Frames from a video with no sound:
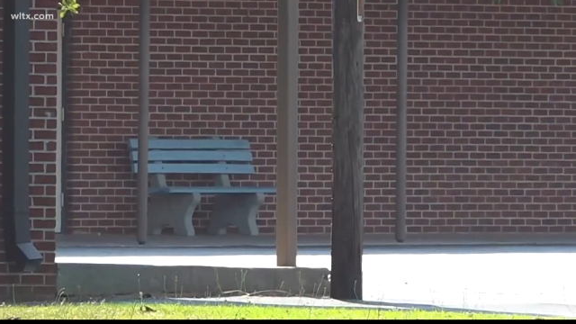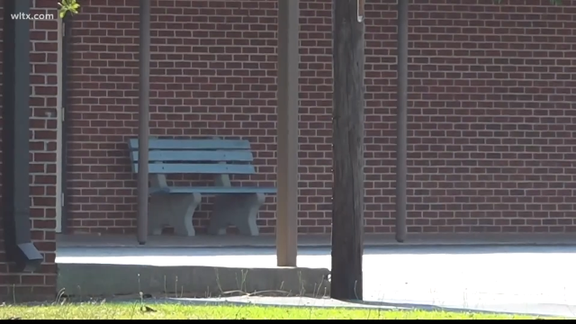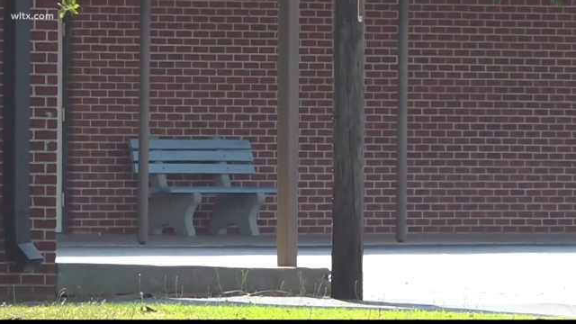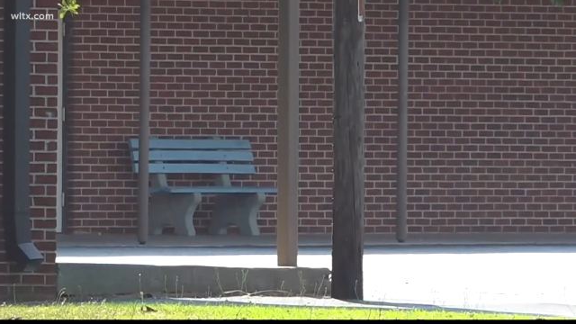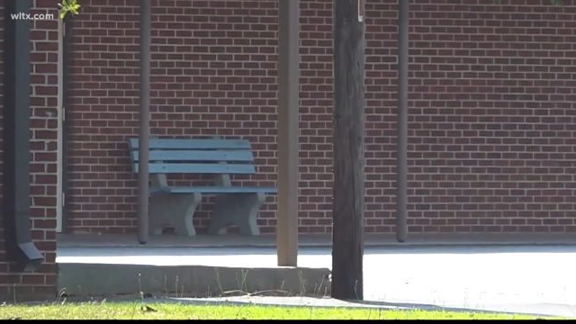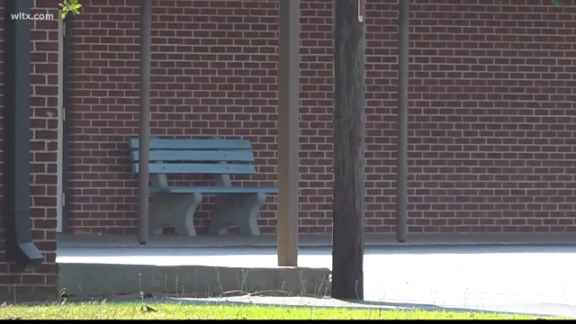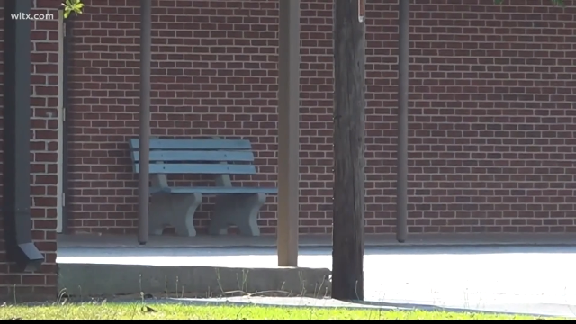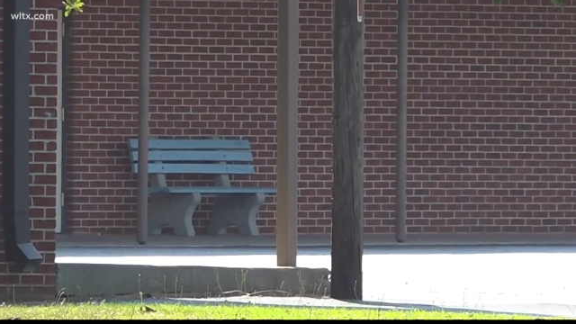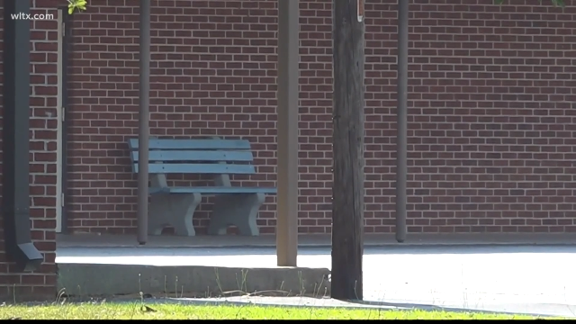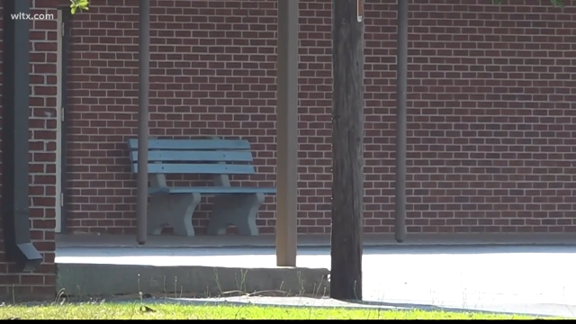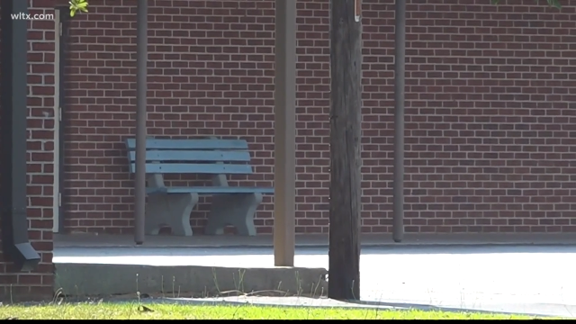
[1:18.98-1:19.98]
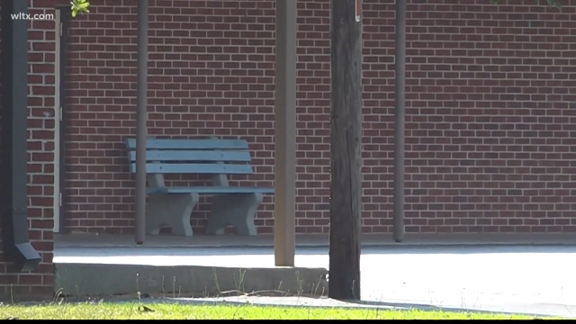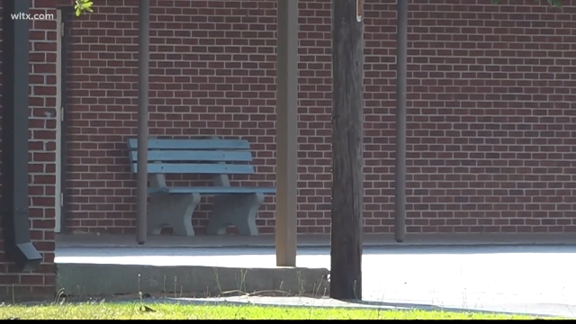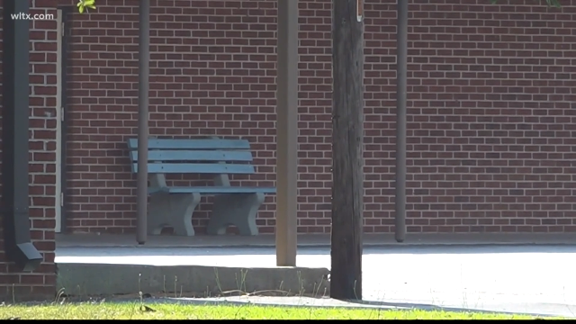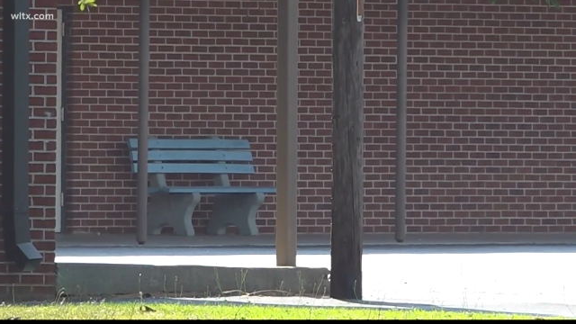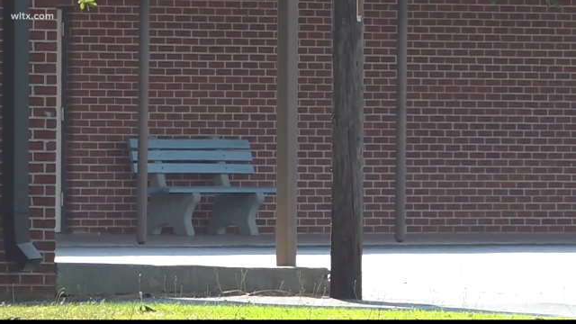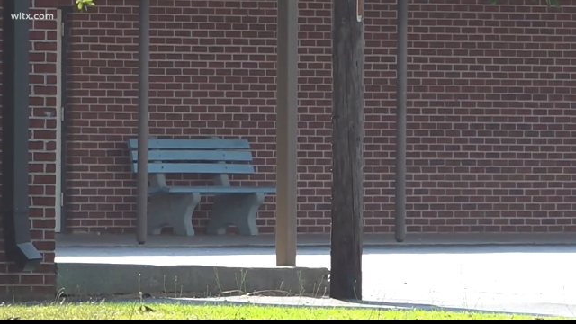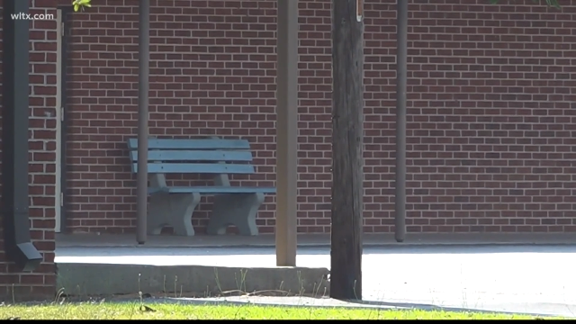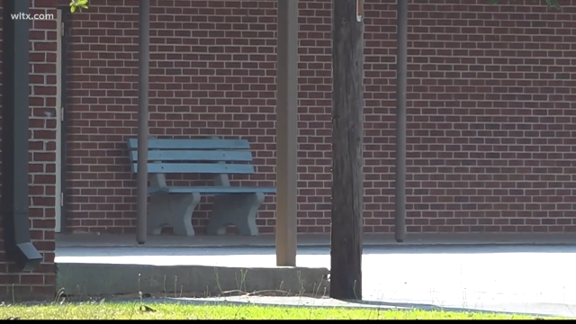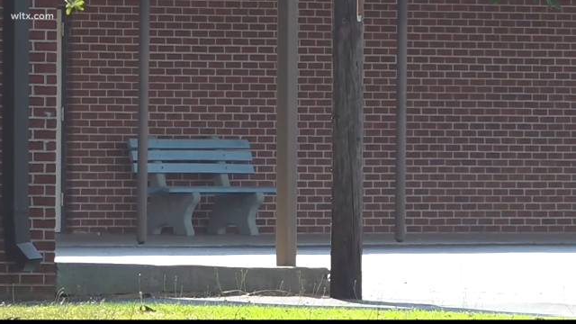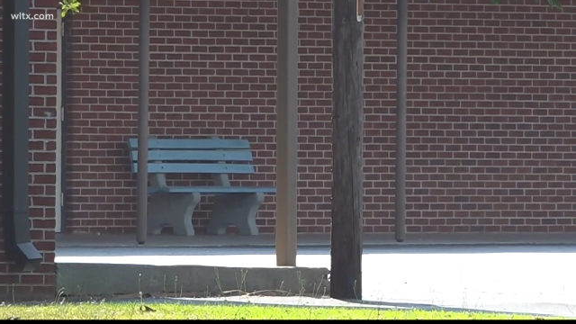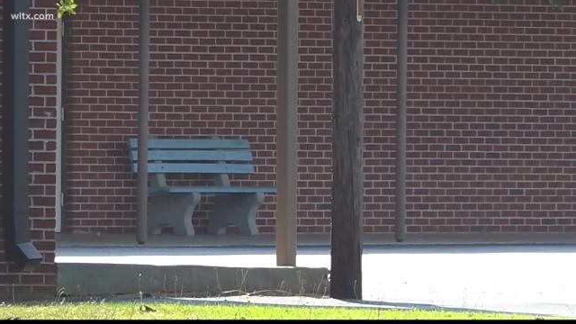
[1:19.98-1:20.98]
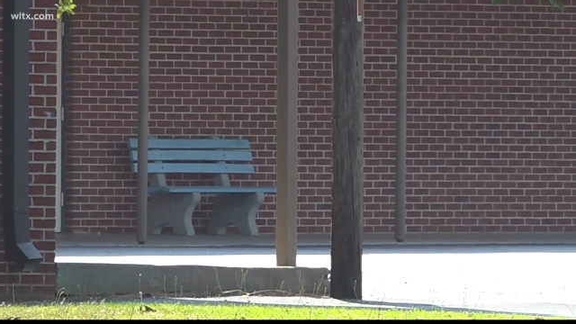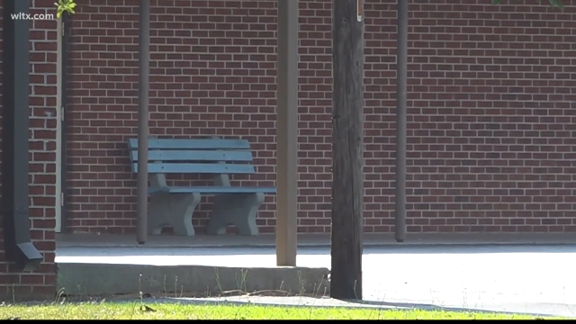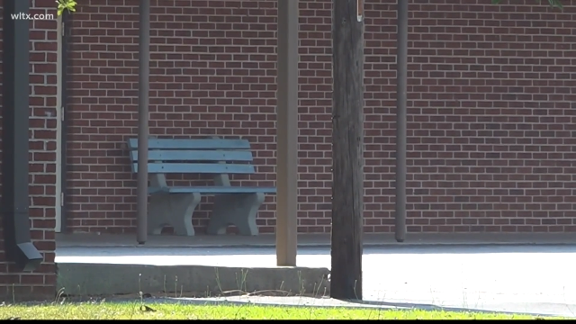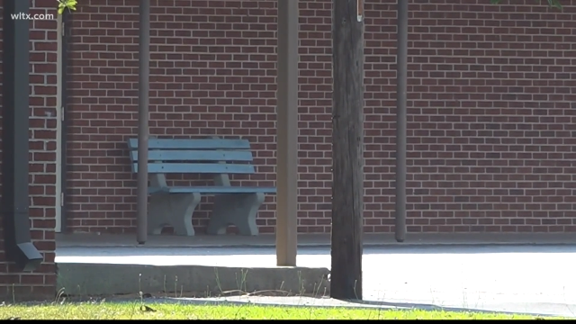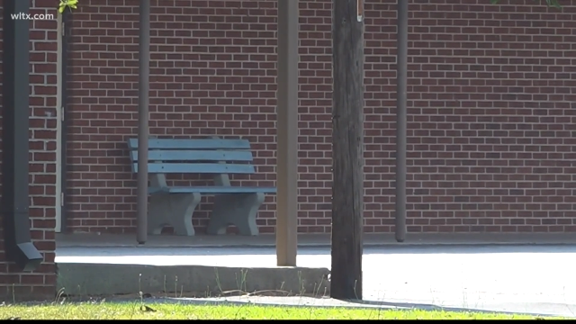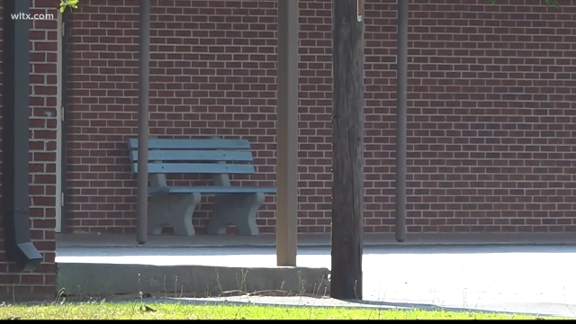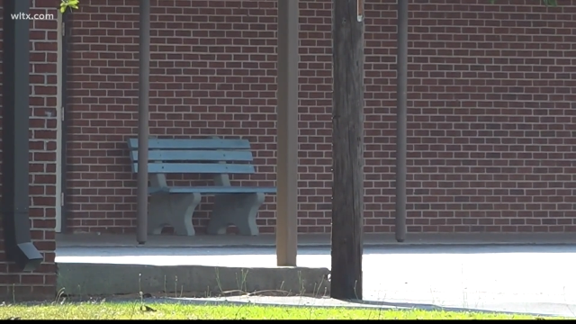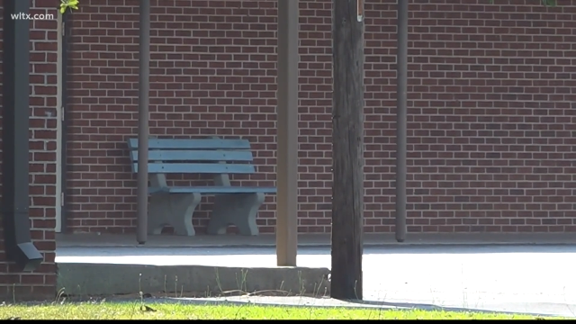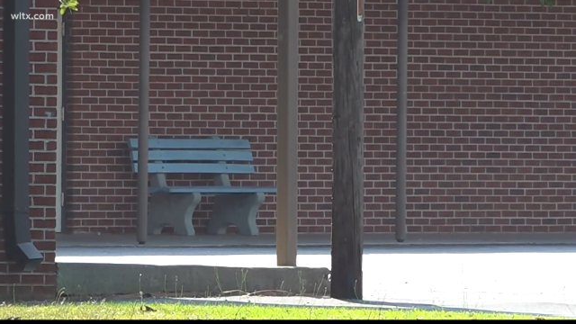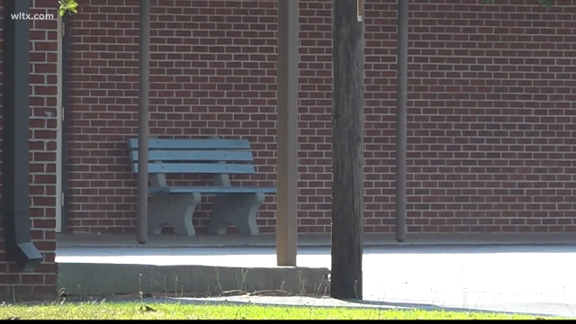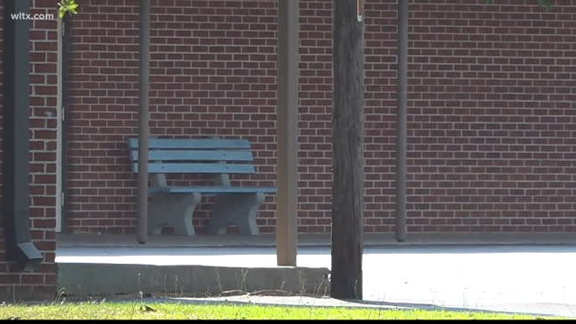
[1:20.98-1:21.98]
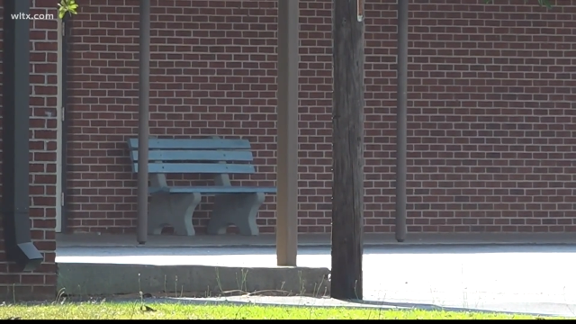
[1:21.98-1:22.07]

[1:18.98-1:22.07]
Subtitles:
No face is visible, so there are no lips to read.